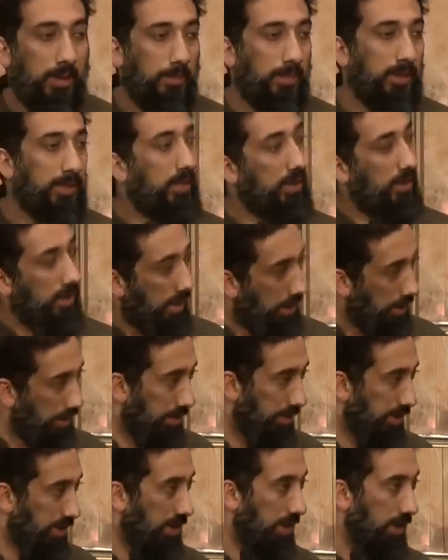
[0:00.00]
But there are
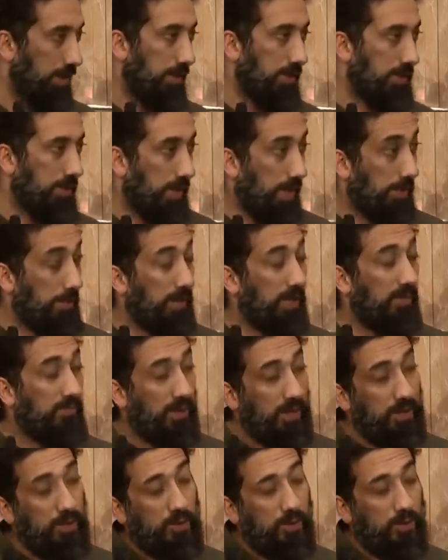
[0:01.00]
other scholars that make
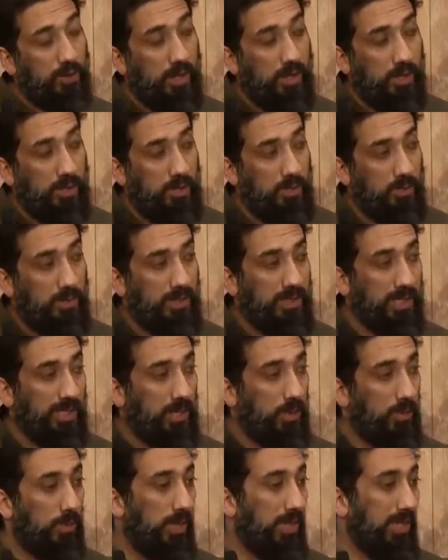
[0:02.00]
very good argument that
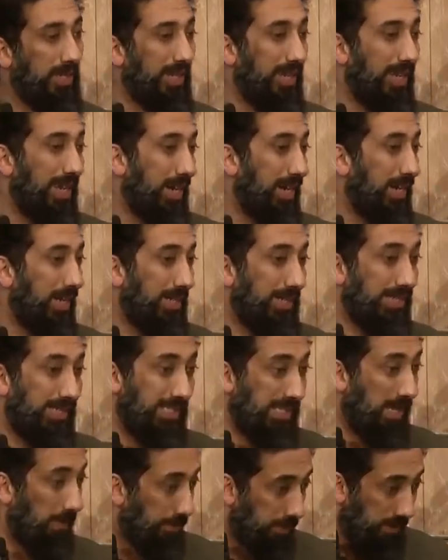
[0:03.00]
the word ilah is
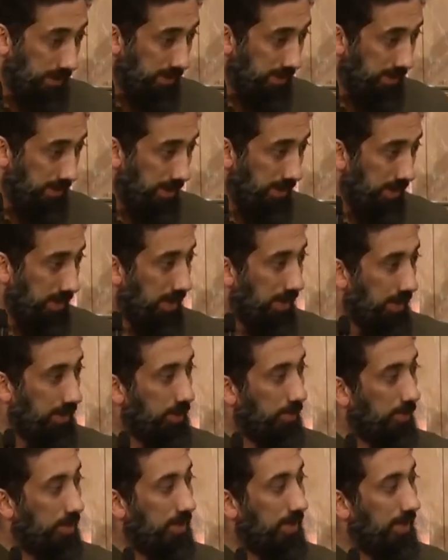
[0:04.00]
separate and
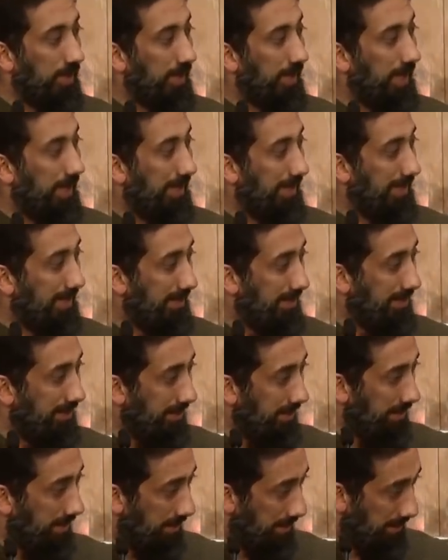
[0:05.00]
the word Allah is
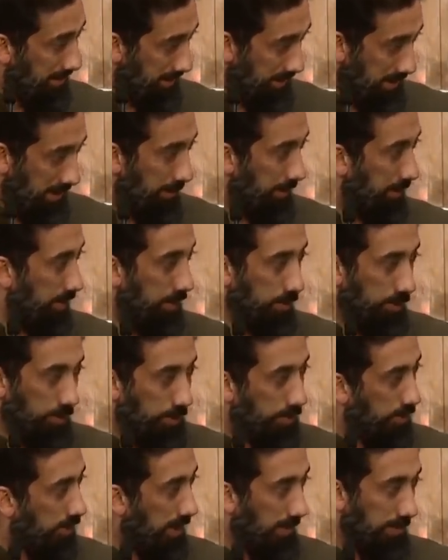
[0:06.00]
separate. They're
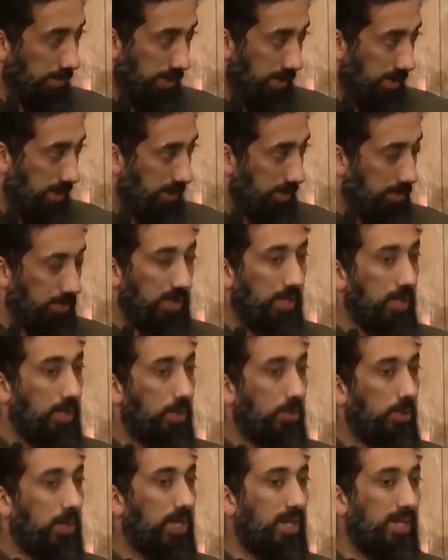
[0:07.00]
two separate things. Meaning the
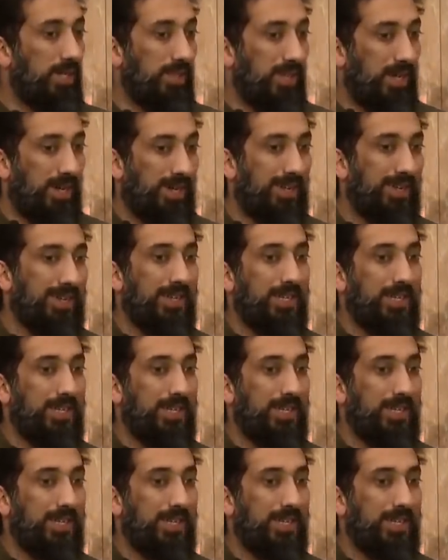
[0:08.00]
word Allah